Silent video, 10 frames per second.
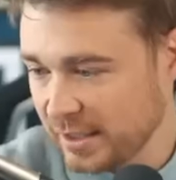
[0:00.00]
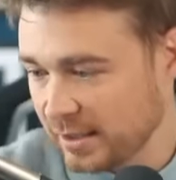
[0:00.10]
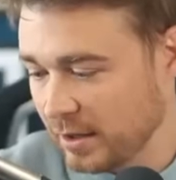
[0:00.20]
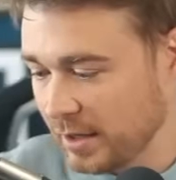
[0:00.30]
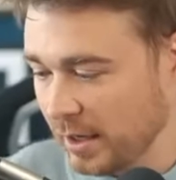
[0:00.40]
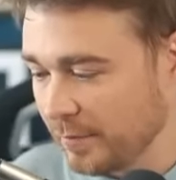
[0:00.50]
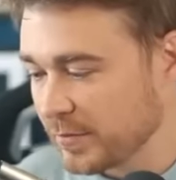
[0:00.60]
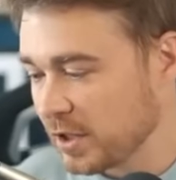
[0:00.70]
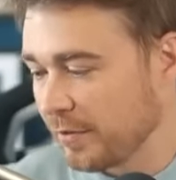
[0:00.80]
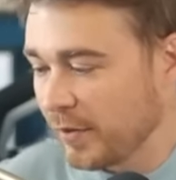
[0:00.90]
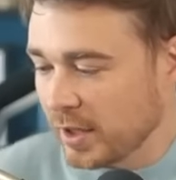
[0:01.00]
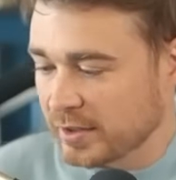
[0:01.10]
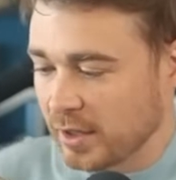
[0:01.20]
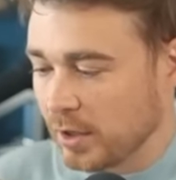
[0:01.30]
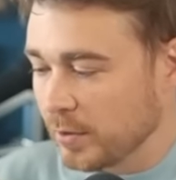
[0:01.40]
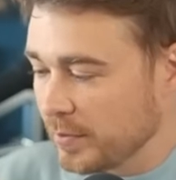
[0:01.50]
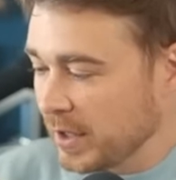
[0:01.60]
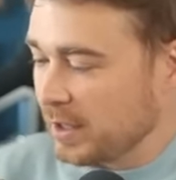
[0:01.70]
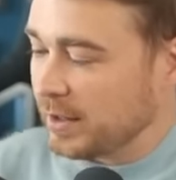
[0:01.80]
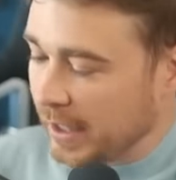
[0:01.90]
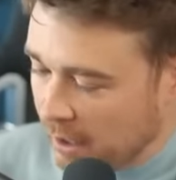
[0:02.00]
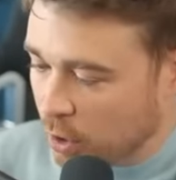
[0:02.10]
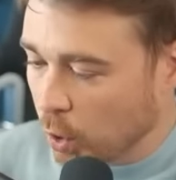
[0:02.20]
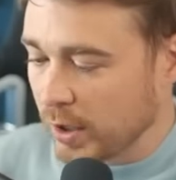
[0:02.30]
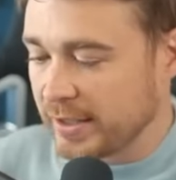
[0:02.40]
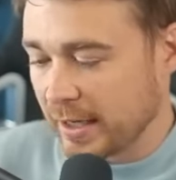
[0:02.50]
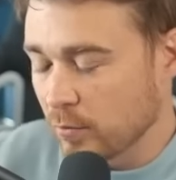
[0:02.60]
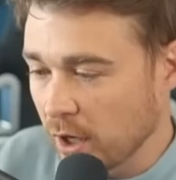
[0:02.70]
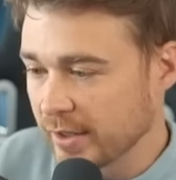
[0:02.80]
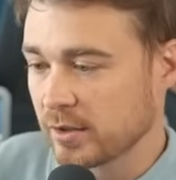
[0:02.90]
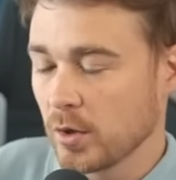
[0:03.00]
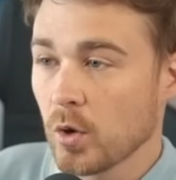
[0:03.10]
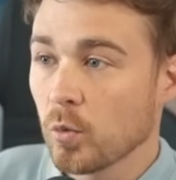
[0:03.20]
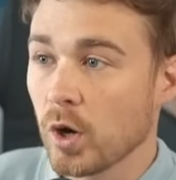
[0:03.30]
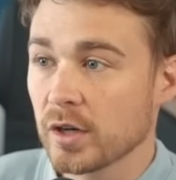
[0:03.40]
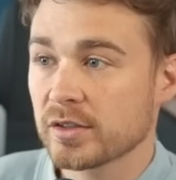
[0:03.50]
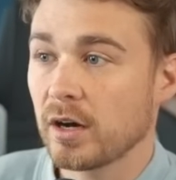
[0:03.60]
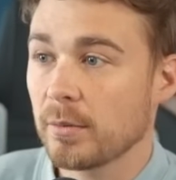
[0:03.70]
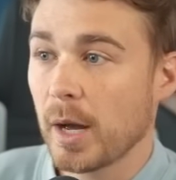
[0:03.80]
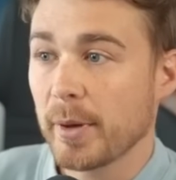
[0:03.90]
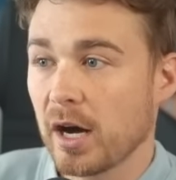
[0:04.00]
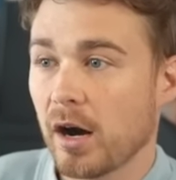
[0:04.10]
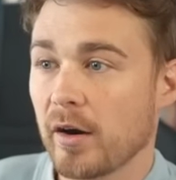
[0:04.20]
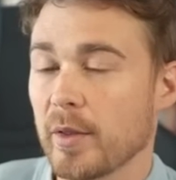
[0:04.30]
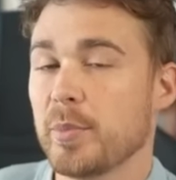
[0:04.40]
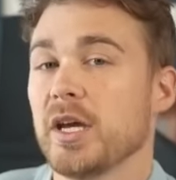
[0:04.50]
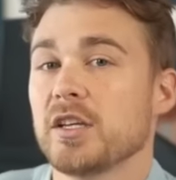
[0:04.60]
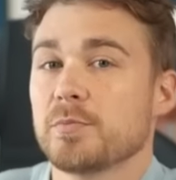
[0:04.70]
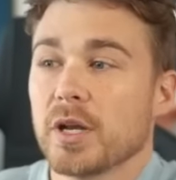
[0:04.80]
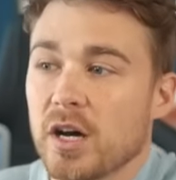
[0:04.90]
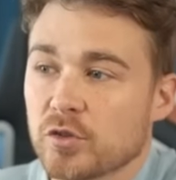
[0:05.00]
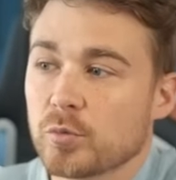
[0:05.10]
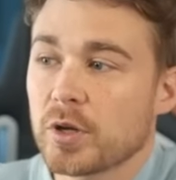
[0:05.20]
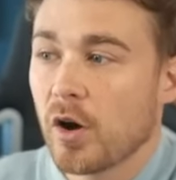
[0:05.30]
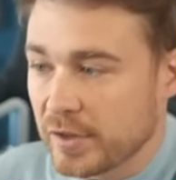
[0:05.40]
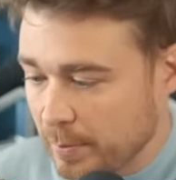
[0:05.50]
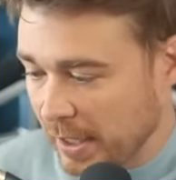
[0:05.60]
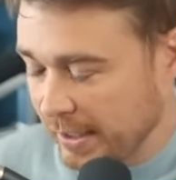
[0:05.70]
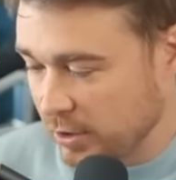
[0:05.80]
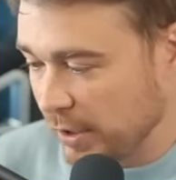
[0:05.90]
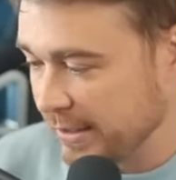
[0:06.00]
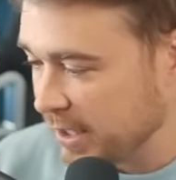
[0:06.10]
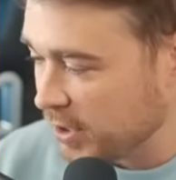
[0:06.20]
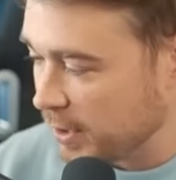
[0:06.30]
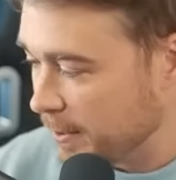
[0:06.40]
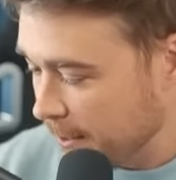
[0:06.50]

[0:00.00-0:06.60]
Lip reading: let's go here. So the first goal, they get a corner. Declan Rice works hard, a bit higher up the pitch, but Arsenal obviously playing in transition.